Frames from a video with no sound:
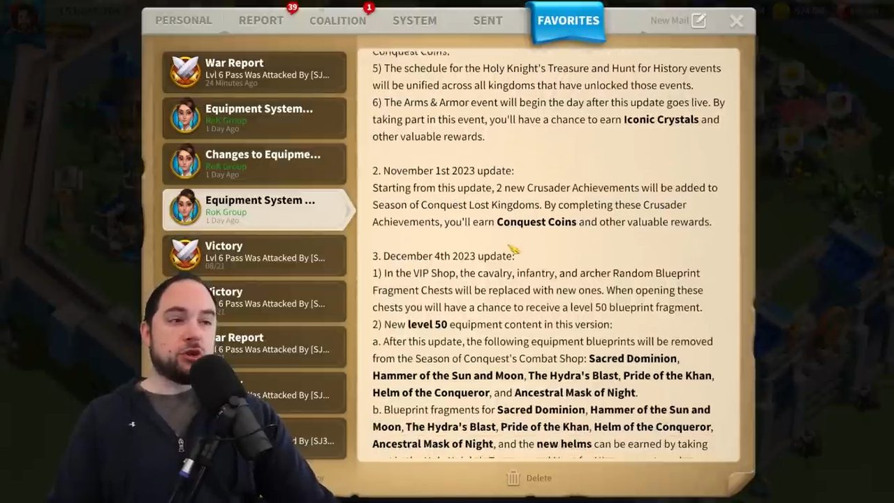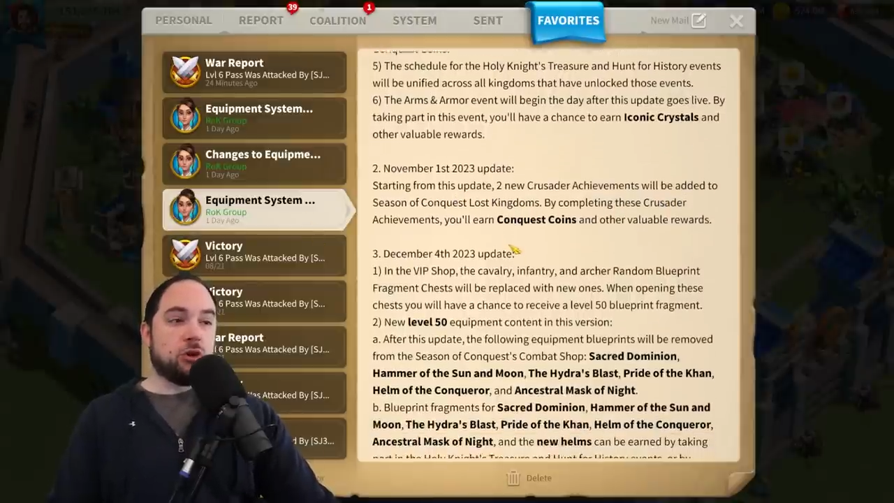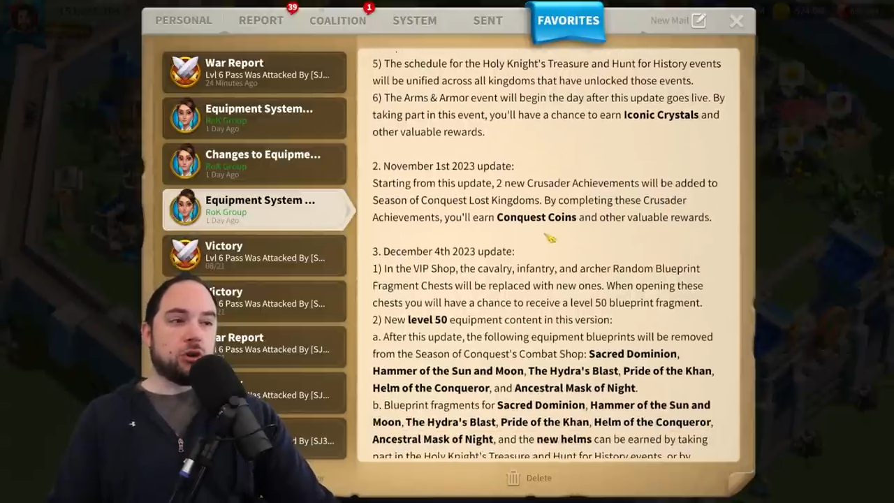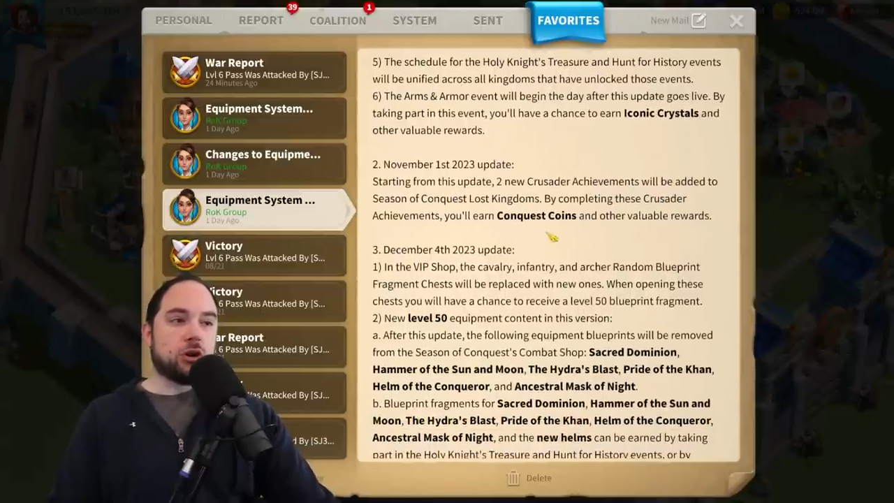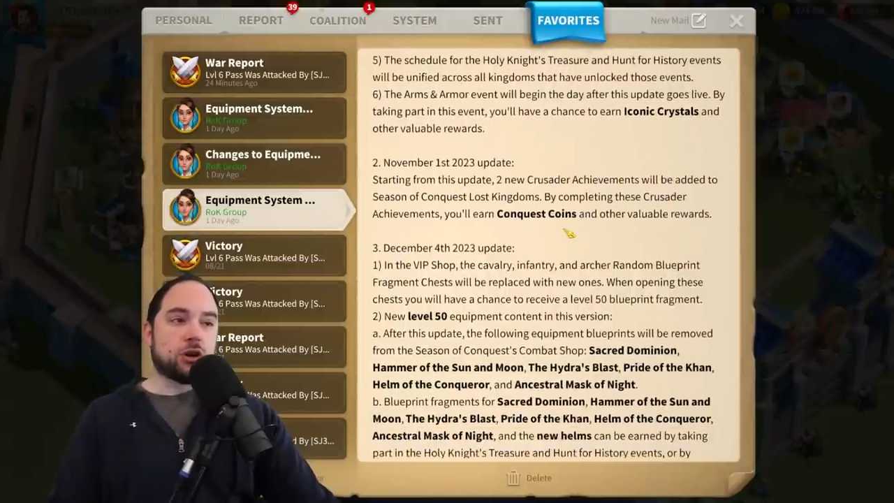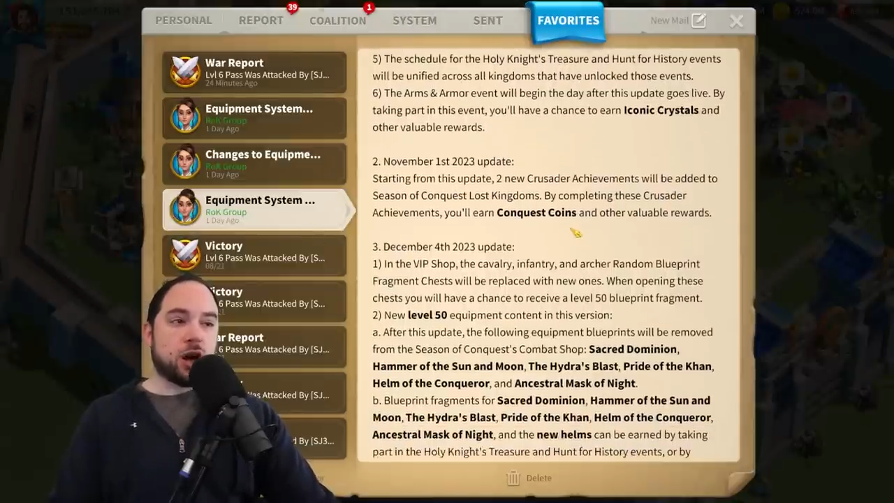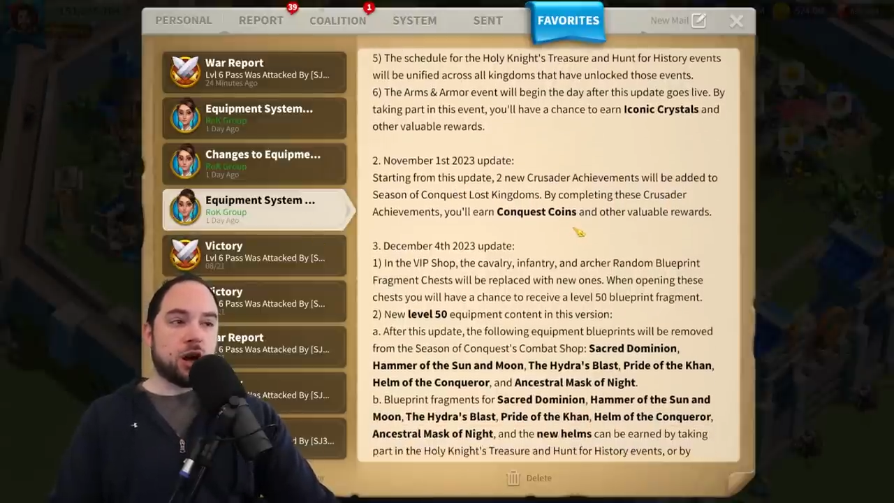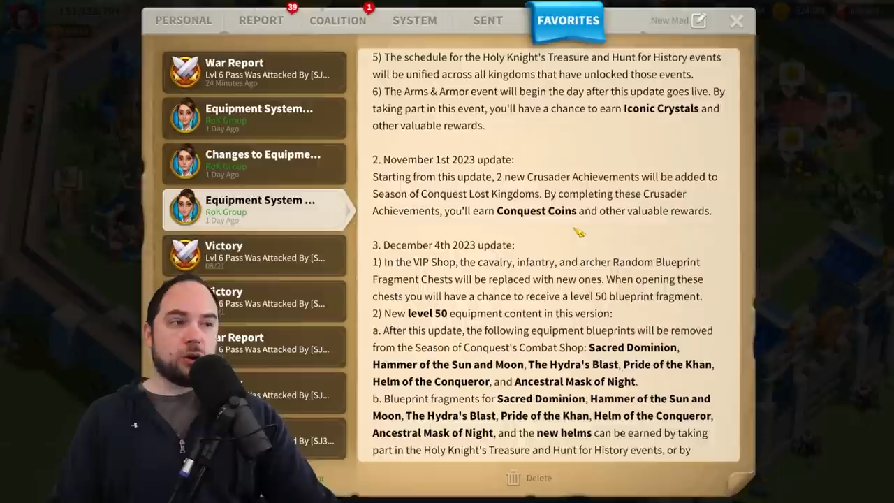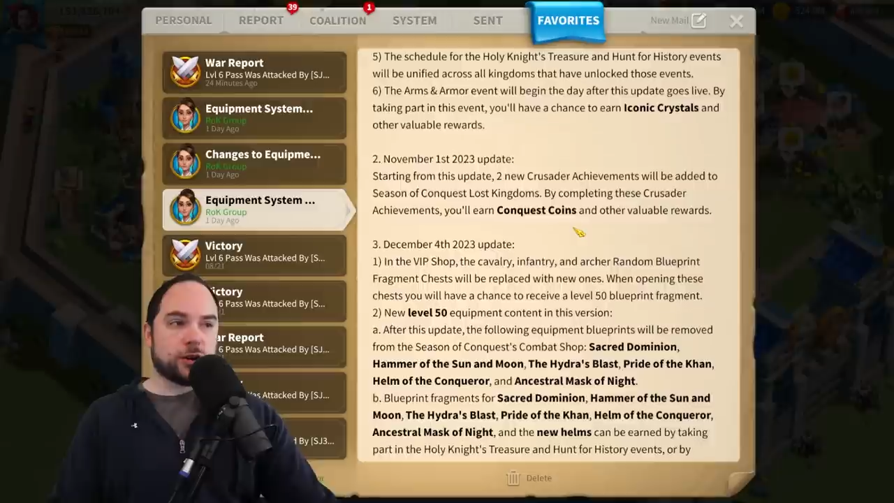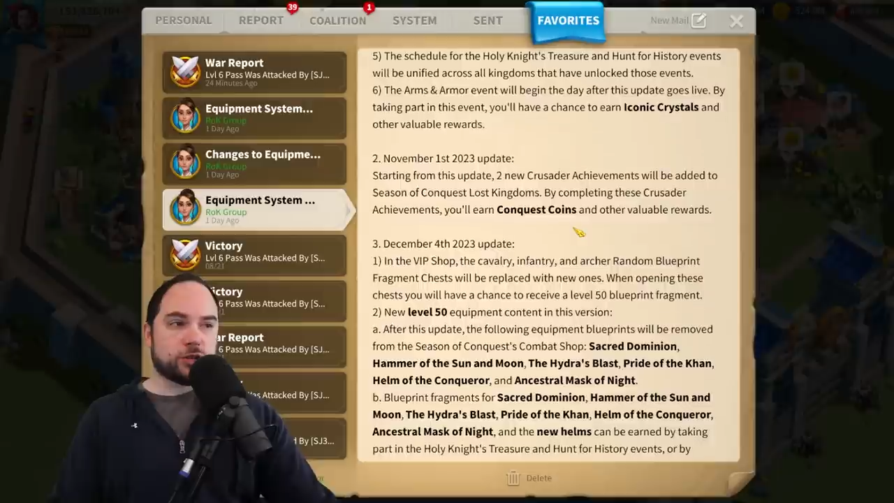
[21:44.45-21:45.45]
you'll earn
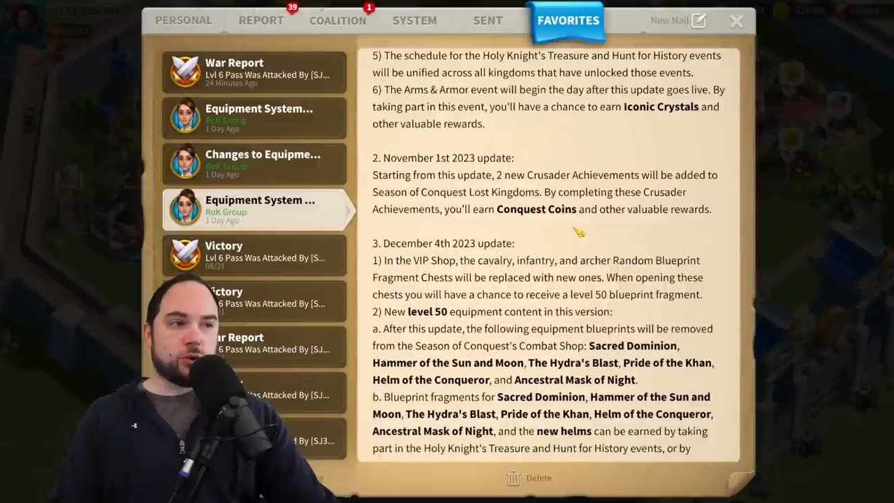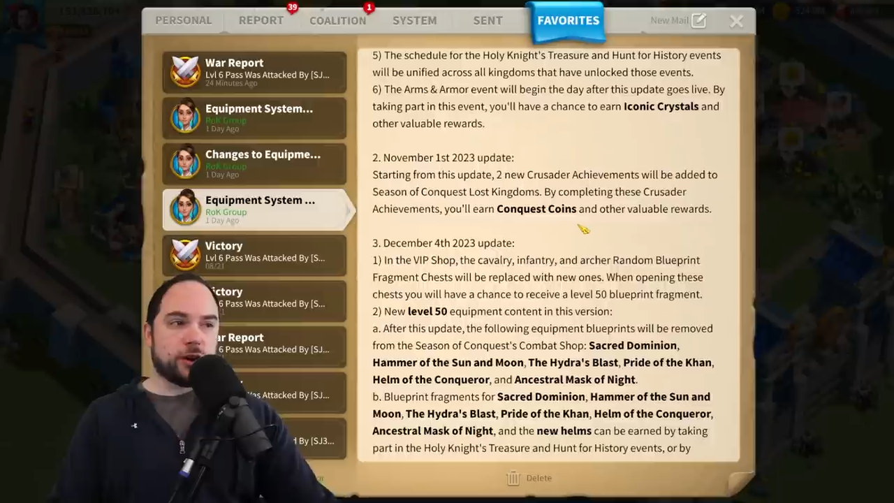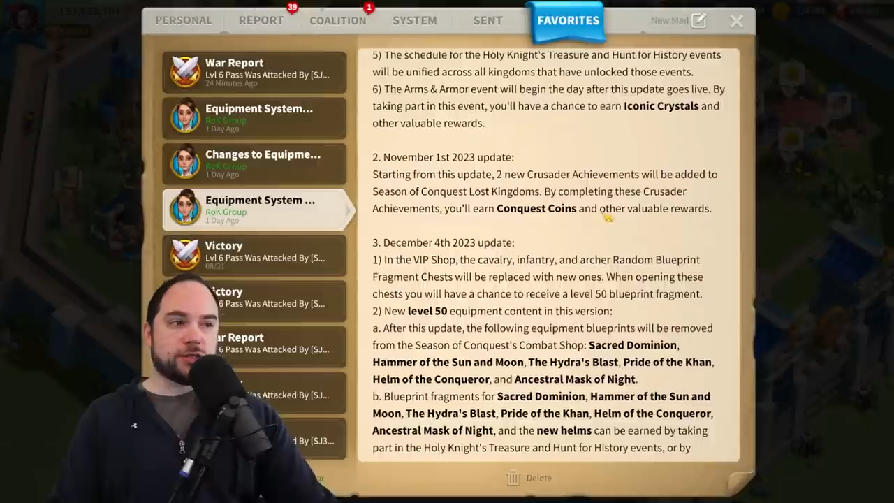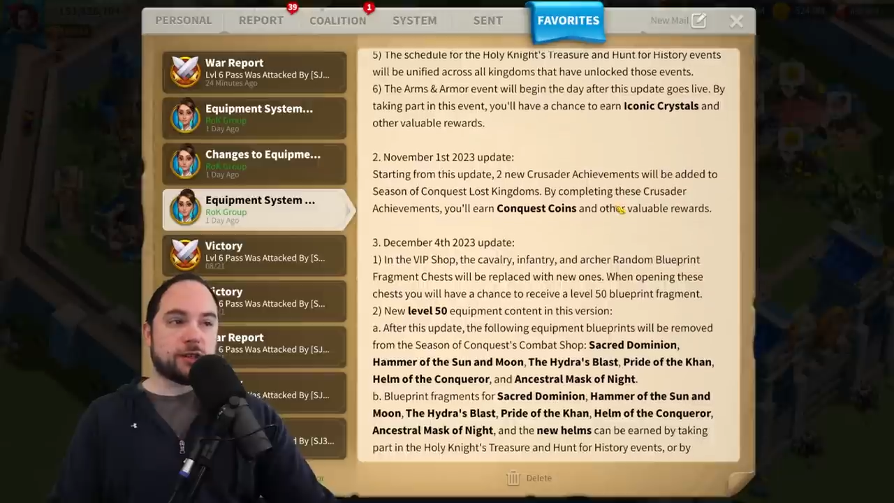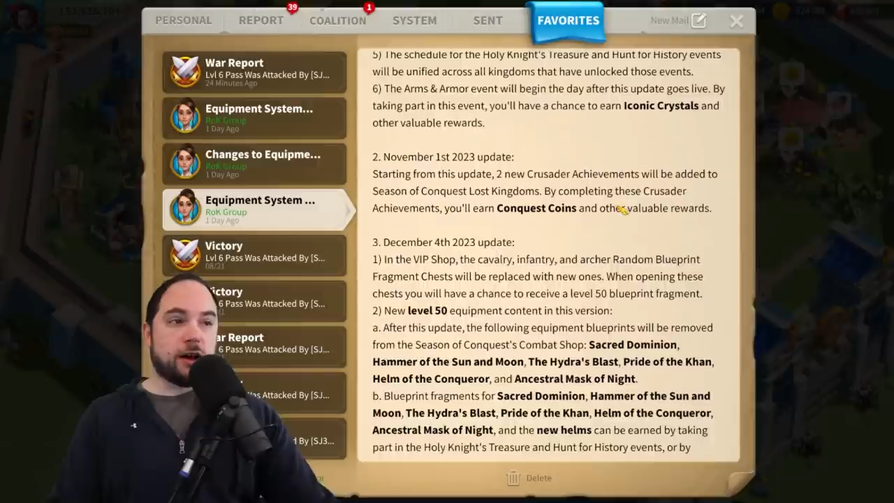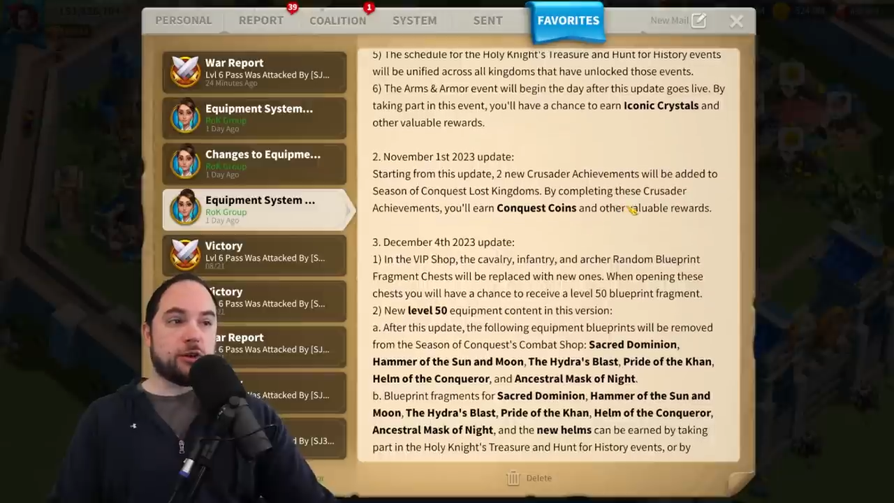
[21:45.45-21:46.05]
conquest coins and